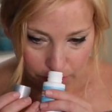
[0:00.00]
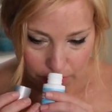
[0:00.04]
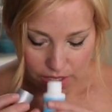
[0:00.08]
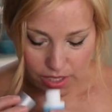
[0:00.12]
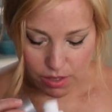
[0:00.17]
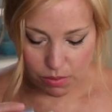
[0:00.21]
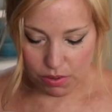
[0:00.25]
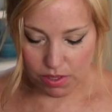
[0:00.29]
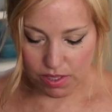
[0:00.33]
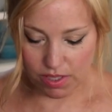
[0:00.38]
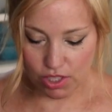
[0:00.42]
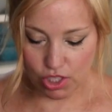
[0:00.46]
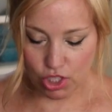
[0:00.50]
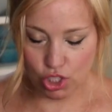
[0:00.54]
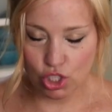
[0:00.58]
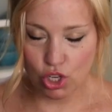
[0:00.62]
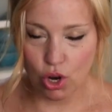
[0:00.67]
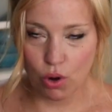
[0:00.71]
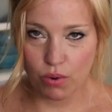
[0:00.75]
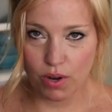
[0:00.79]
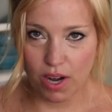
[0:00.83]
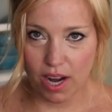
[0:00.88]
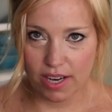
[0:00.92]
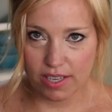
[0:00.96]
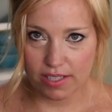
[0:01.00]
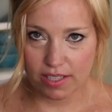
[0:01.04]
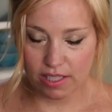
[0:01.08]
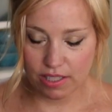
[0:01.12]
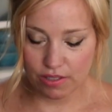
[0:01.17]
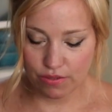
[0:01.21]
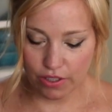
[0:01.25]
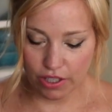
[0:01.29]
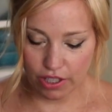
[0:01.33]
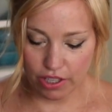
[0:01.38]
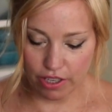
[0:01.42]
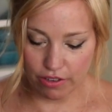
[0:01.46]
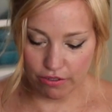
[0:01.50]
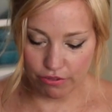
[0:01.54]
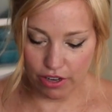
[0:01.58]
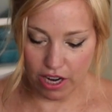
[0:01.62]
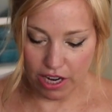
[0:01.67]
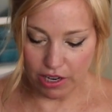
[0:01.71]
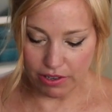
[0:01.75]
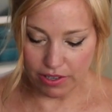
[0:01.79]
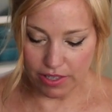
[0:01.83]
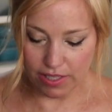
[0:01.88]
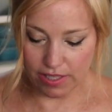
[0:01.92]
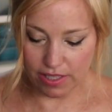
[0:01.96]
This one's so nice. It's very
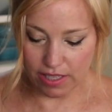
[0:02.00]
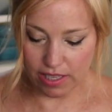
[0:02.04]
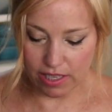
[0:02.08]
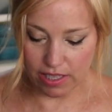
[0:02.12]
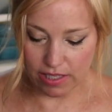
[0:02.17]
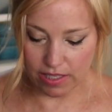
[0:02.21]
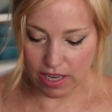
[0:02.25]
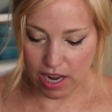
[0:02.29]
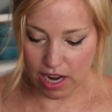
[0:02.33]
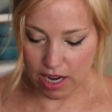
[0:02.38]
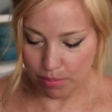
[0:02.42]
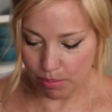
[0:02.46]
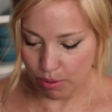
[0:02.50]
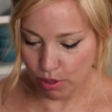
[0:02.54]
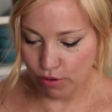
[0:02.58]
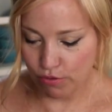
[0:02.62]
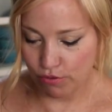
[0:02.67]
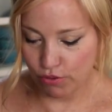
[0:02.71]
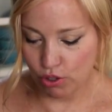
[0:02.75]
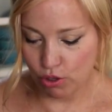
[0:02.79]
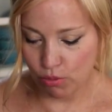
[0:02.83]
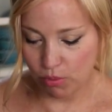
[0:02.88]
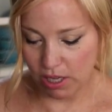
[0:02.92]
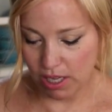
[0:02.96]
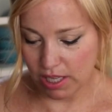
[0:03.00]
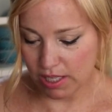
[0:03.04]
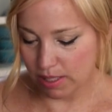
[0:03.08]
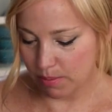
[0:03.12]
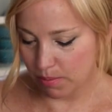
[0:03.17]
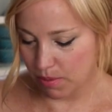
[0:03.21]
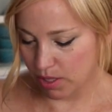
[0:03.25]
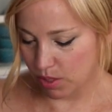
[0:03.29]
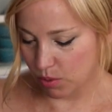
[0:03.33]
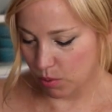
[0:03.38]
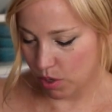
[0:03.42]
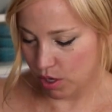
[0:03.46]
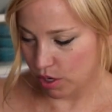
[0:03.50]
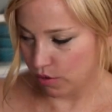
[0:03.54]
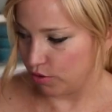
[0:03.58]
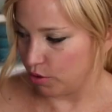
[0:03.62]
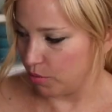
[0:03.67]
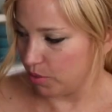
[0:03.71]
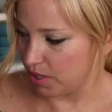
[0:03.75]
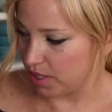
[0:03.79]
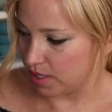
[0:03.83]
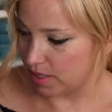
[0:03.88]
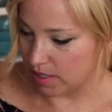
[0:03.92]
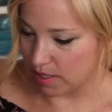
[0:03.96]
fragrancy. It's kind of perfumey. It smells
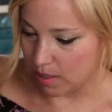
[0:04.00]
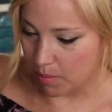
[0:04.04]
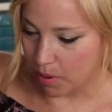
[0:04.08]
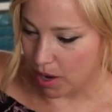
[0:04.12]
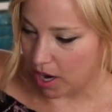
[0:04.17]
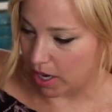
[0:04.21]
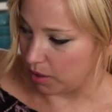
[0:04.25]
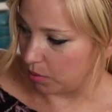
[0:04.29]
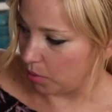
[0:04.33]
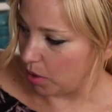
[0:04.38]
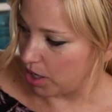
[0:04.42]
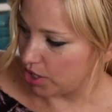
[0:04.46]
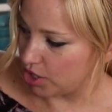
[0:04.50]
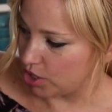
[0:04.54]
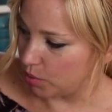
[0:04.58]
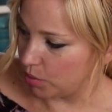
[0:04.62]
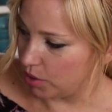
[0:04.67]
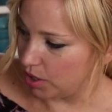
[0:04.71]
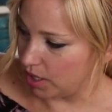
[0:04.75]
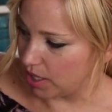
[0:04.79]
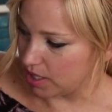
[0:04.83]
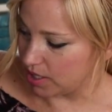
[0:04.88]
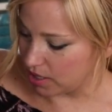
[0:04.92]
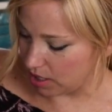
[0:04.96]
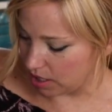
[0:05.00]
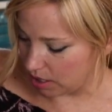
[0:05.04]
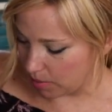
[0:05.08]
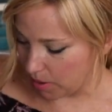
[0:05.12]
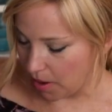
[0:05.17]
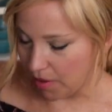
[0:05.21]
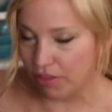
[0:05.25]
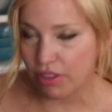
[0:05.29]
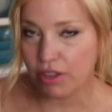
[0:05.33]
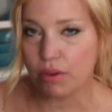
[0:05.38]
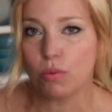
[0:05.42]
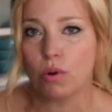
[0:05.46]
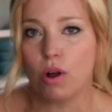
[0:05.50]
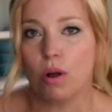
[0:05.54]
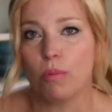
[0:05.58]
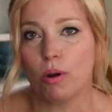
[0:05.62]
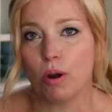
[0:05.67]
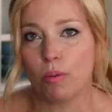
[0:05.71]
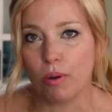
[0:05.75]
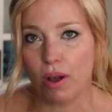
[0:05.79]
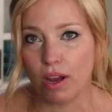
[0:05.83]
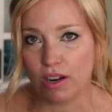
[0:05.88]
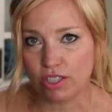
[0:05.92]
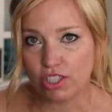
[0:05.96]
wonderful, but this is a body wash. So what do you guys think about the
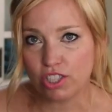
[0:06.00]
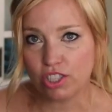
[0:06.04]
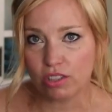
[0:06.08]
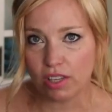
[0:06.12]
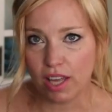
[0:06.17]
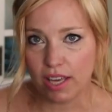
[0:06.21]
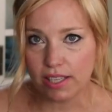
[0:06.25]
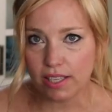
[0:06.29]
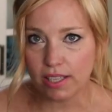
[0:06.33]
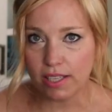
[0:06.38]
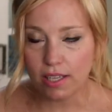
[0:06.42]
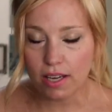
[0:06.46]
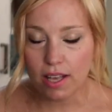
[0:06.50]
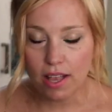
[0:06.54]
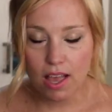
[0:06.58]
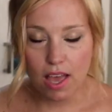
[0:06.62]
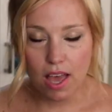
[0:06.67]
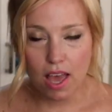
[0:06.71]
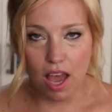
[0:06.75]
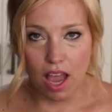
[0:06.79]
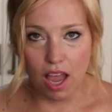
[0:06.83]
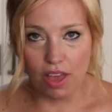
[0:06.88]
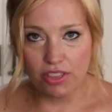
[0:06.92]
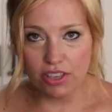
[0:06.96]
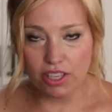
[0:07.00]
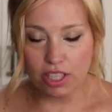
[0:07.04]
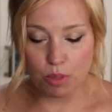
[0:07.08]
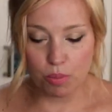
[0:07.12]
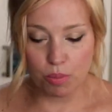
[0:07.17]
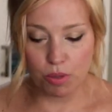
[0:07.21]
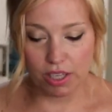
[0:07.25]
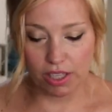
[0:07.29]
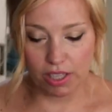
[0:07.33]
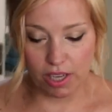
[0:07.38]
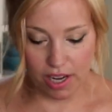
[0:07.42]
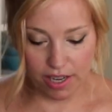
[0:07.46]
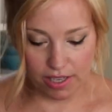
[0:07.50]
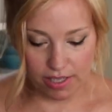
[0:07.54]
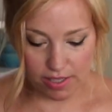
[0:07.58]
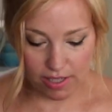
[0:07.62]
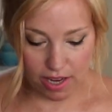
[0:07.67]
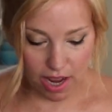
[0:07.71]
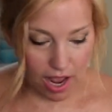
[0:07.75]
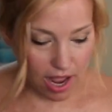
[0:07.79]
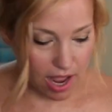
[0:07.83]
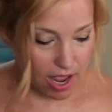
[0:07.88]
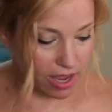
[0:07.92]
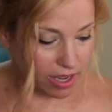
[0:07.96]
Walmart box? Do you like it? I think it's pretty
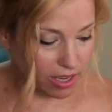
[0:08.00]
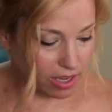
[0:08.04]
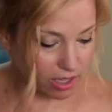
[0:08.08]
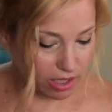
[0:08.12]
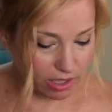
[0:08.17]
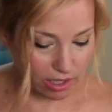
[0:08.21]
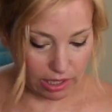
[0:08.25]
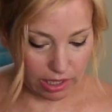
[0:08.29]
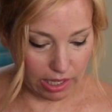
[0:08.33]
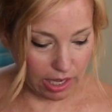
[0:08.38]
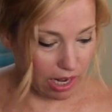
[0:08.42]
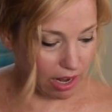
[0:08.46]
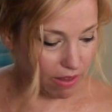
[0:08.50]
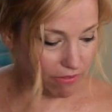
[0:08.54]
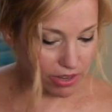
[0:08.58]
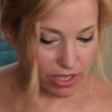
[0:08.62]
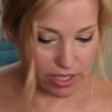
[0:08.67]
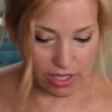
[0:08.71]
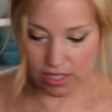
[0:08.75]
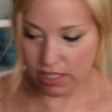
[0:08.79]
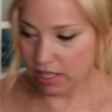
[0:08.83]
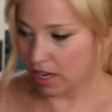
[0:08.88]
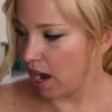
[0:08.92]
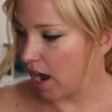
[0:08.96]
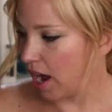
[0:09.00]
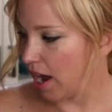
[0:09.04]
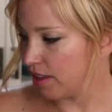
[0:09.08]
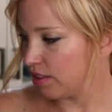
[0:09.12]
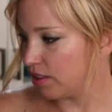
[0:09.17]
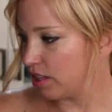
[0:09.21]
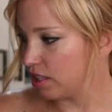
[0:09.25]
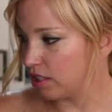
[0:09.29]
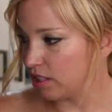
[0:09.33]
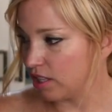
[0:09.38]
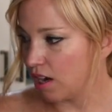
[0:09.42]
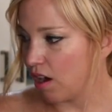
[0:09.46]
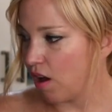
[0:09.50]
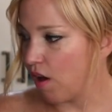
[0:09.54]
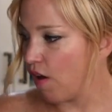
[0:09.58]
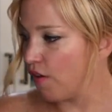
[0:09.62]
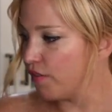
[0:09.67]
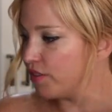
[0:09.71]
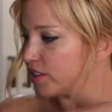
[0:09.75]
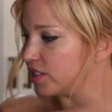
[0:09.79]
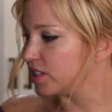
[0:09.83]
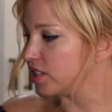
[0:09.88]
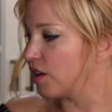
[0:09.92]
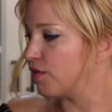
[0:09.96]
nice. I love it. I think that
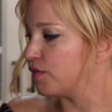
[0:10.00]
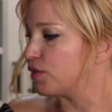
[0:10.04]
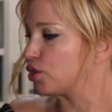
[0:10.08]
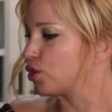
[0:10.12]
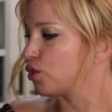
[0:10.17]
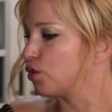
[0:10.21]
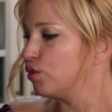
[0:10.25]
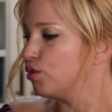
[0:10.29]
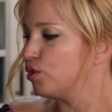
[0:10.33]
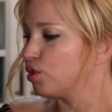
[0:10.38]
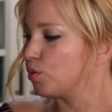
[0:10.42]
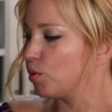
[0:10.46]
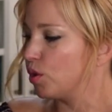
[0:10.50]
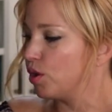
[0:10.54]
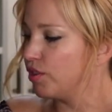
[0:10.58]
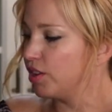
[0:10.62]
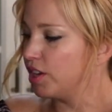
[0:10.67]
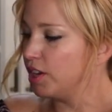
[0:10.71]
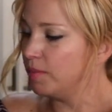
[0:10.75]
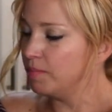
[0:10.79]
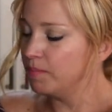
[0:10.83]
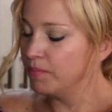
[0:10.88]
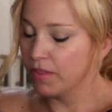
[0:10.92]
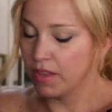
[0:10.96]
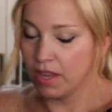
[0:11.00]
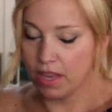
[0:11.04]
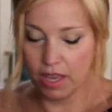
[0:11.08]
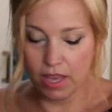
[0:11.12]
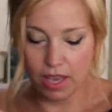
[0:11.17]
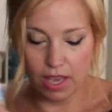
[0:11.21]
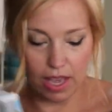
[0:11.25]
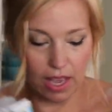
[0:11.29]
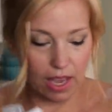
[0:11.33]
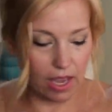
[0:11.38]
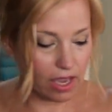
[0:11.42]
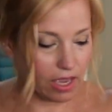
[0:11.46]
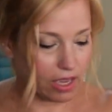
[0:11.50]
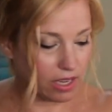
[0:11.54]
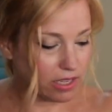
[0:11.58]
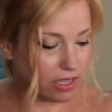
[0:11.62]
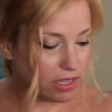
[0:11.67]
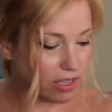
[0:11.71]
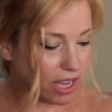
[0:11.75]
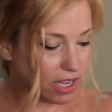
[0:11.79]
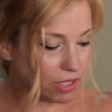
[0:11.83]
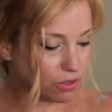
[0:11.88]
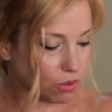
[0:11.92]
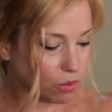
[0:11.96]
all this stuff is cruise worthy,
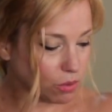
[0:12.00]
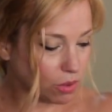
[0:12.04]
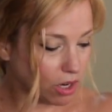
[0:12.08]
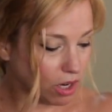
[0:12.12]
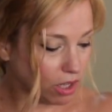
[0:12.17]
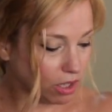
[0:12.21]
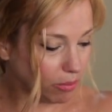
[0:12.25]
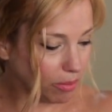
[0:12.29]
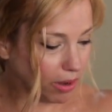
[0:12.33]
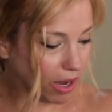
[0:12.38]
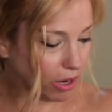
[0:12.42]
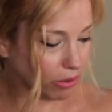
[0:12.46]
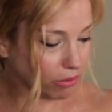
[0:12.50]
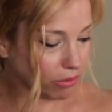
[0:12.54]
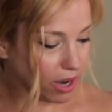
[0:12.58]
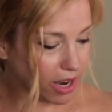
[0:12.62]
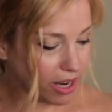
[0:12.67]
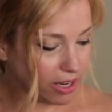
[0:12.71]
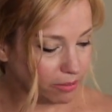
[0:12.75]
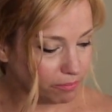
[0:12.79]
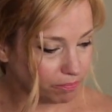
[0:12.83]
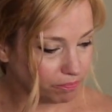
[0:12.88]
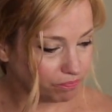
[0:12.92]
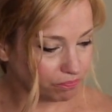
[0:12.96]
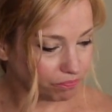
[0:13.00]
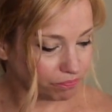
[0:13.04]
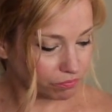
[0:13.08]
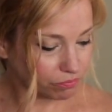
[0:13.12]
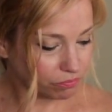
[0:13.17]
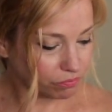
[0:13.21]
and that's what we're all about, right?